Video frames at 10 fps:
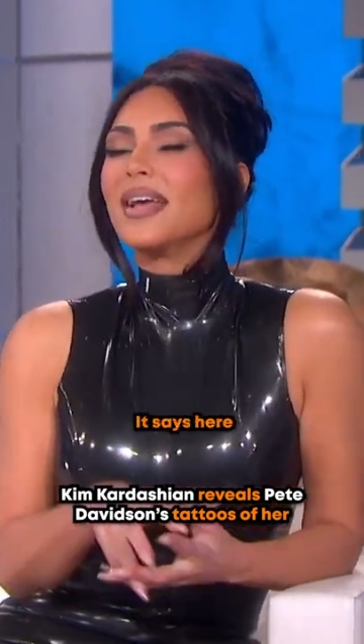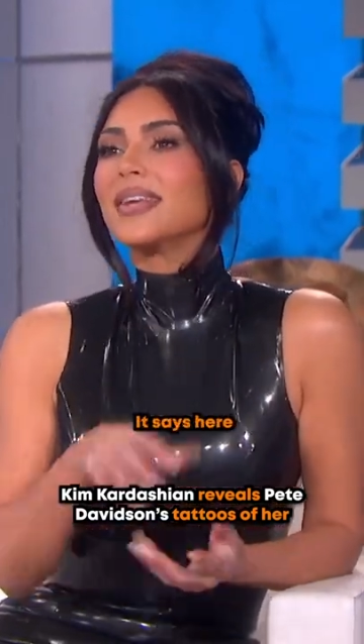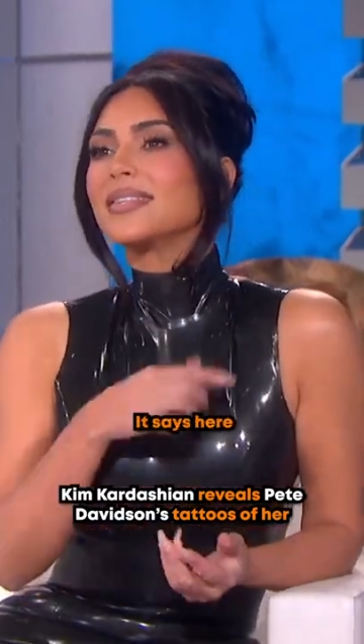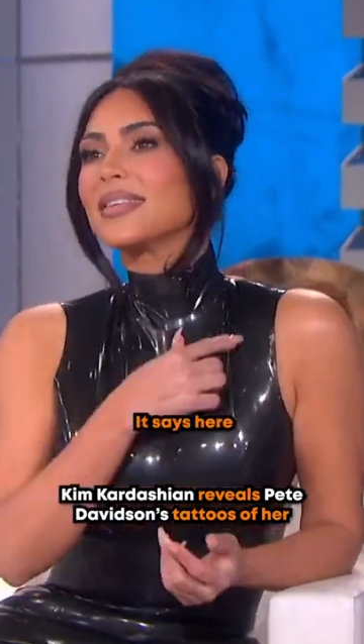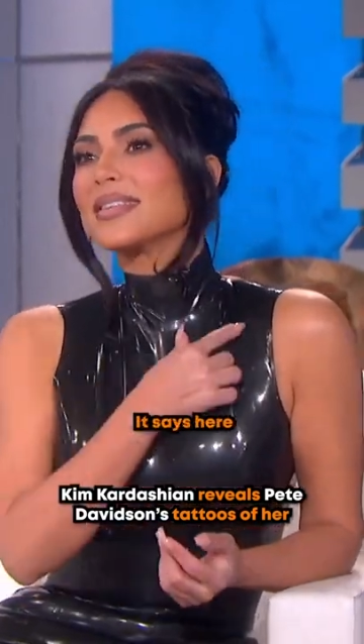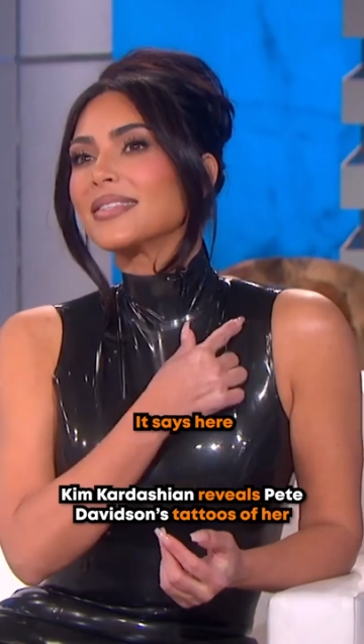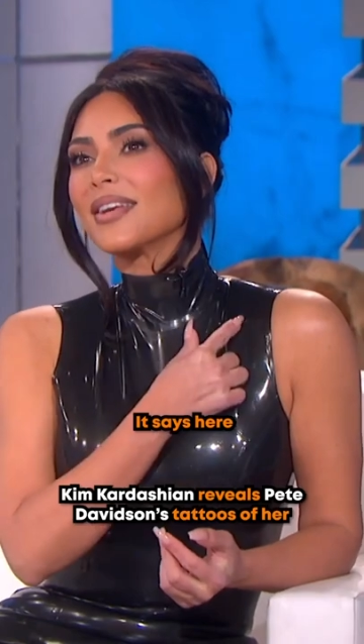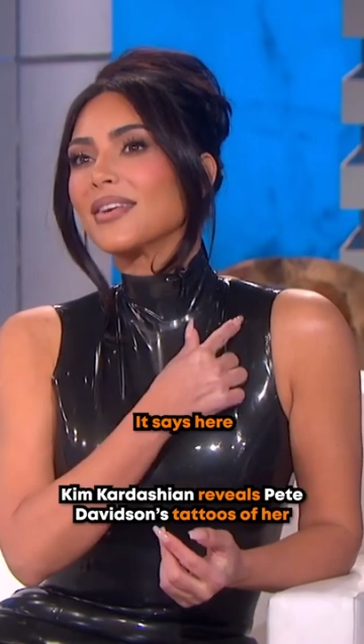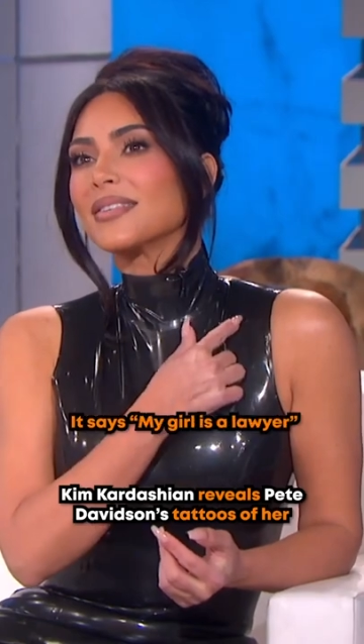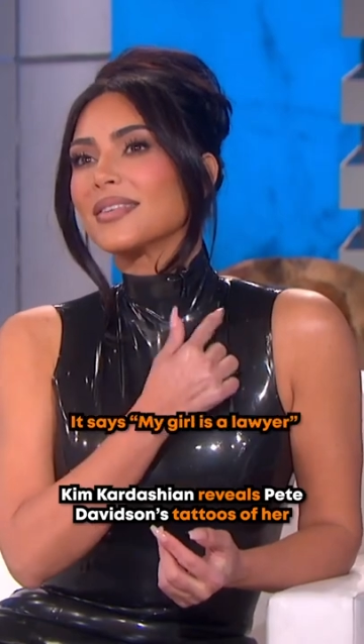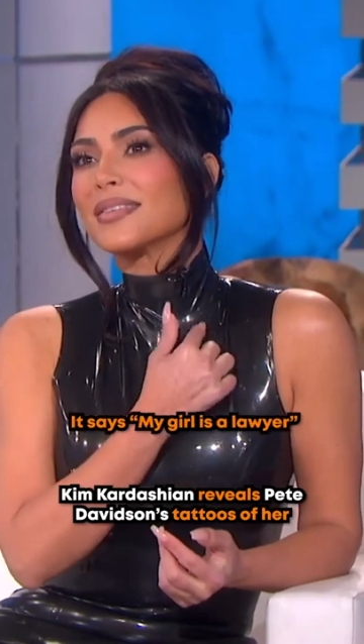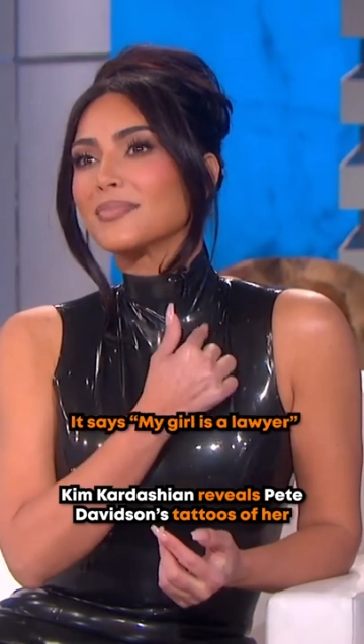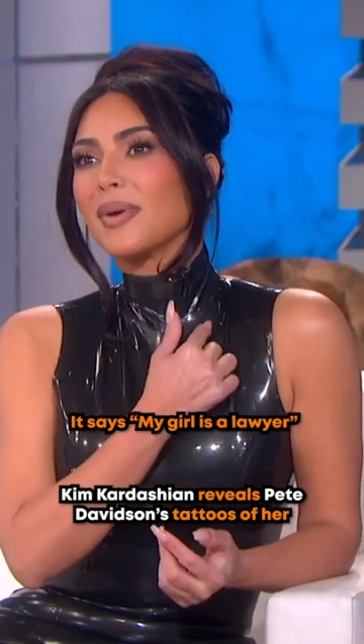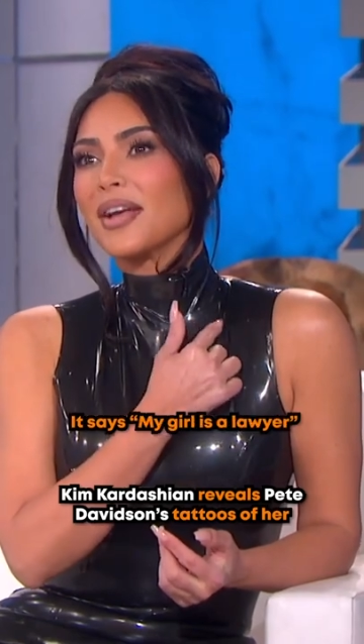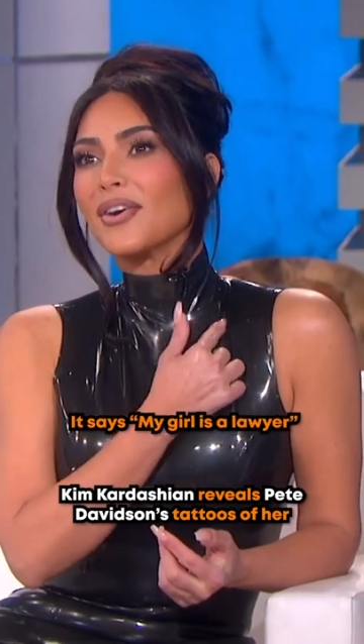it says here it says
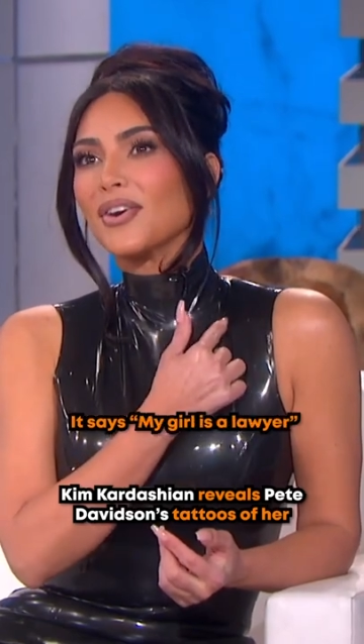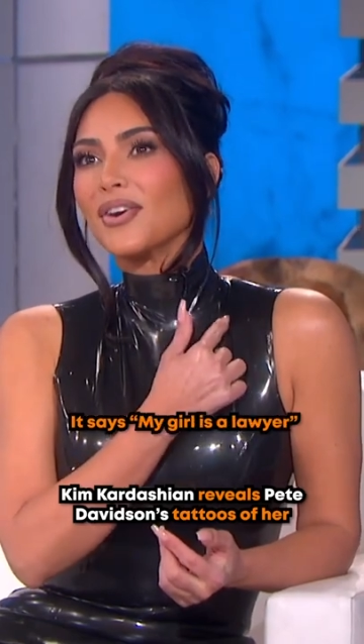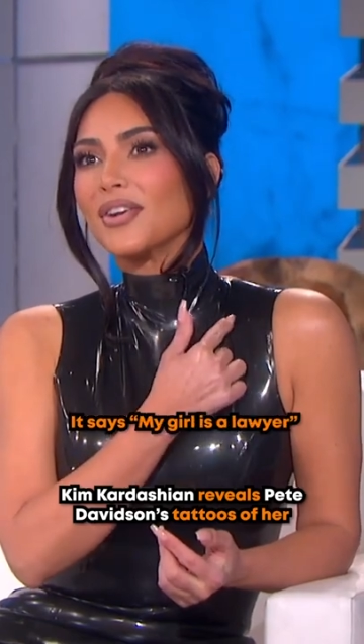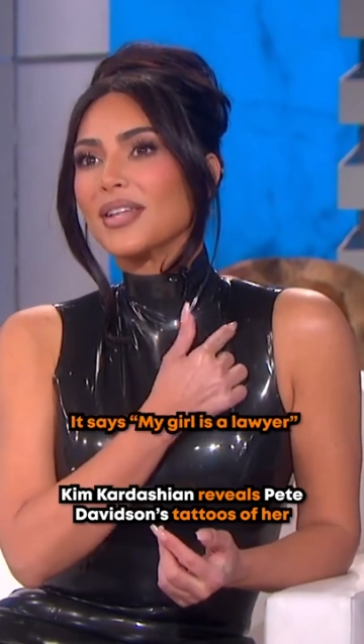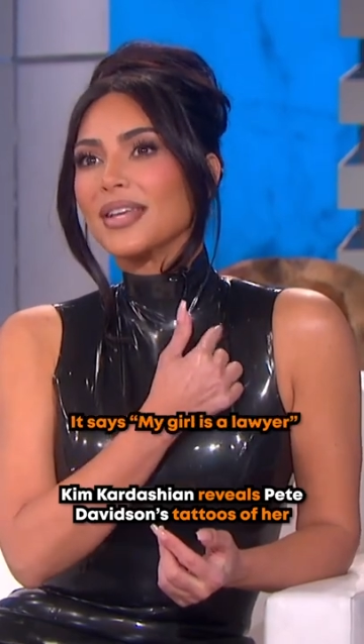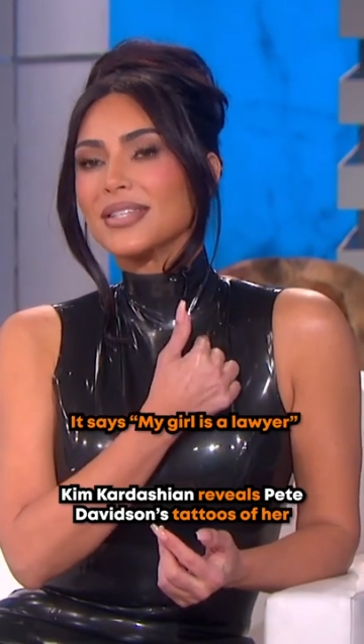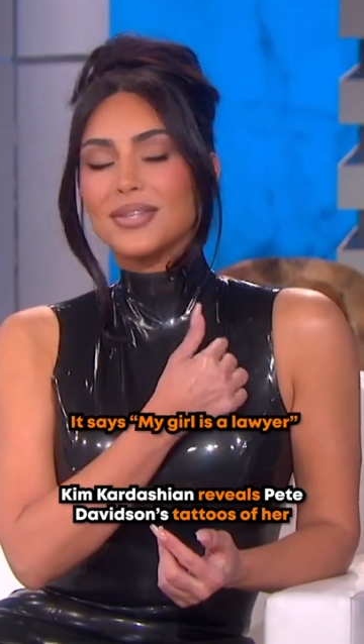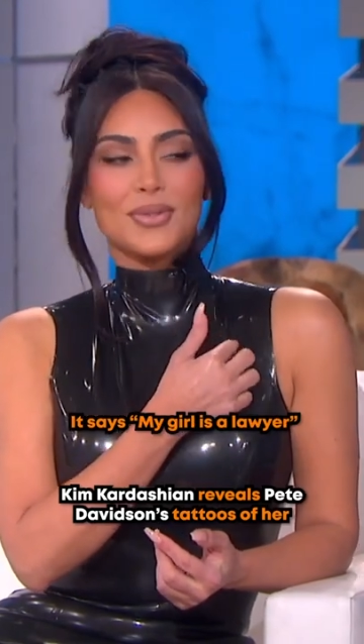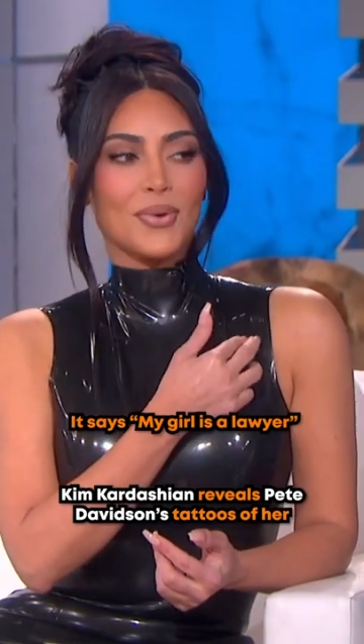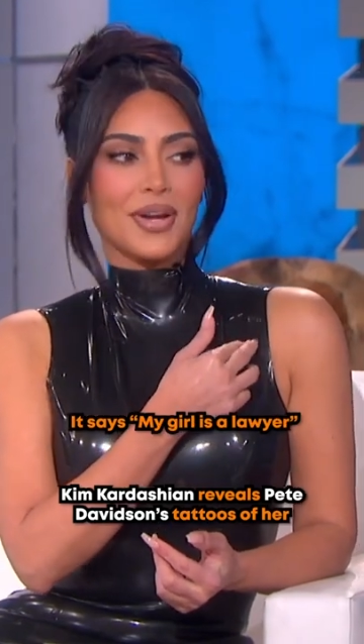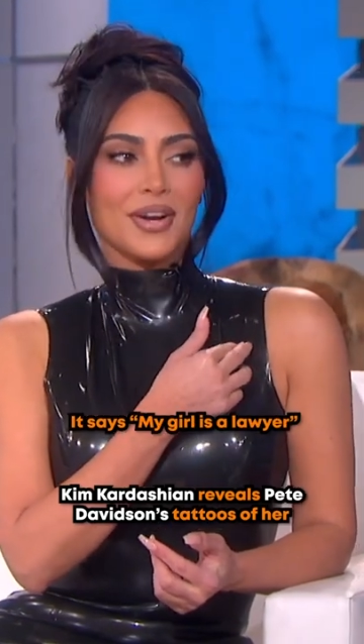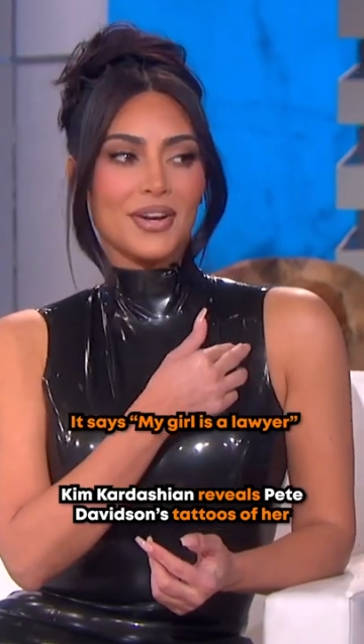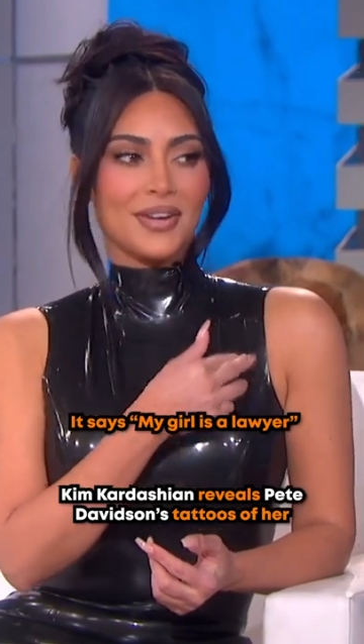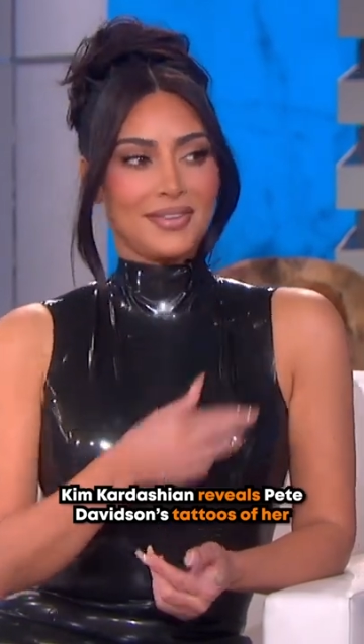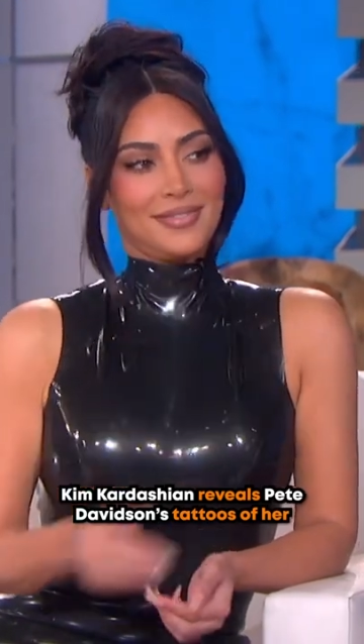my girl is a
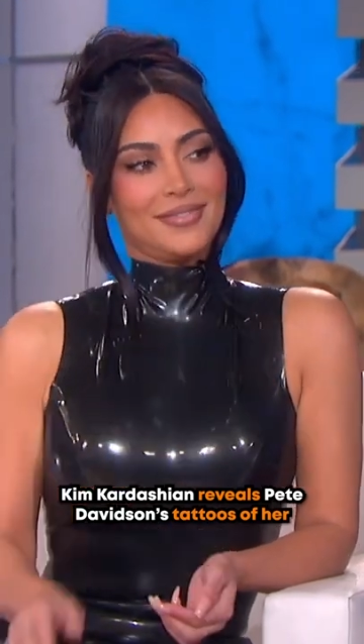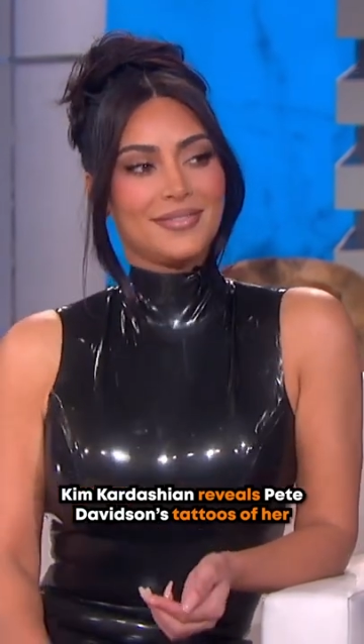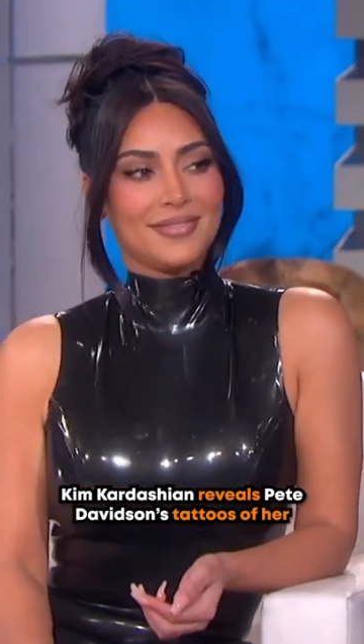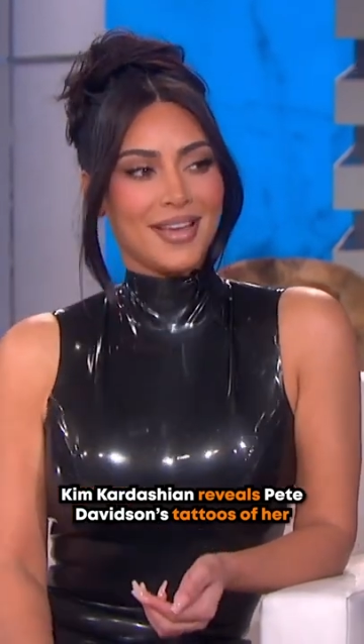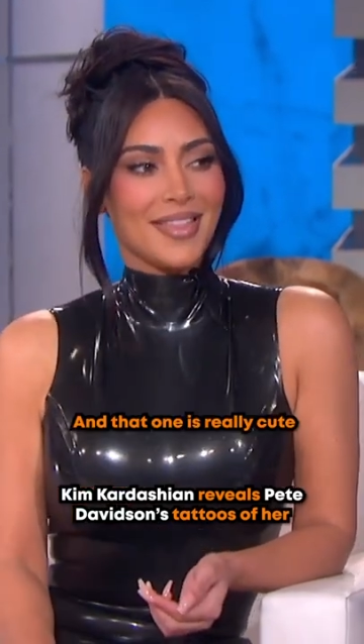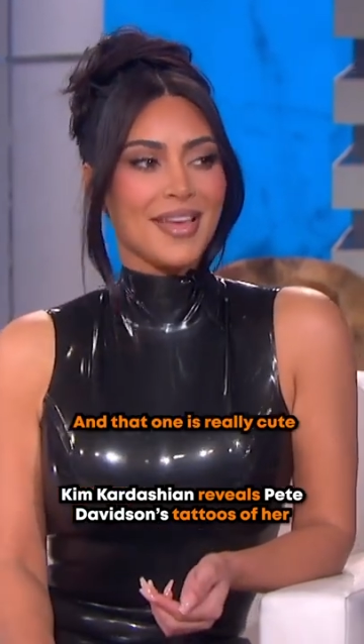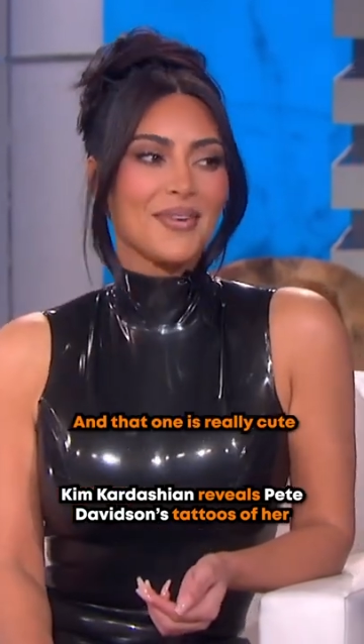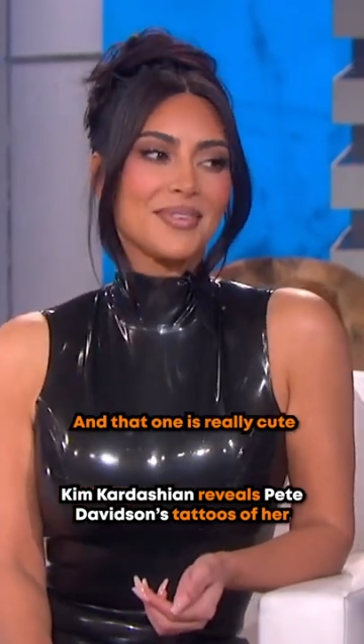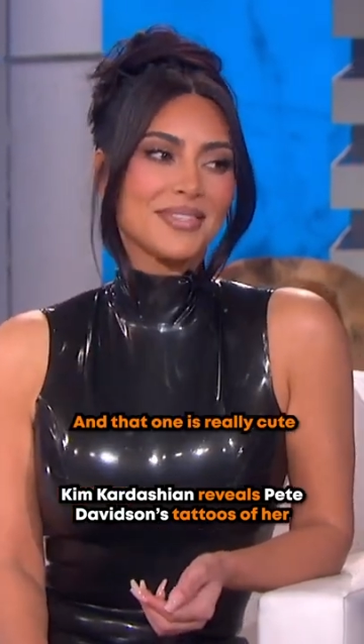lawyer. And that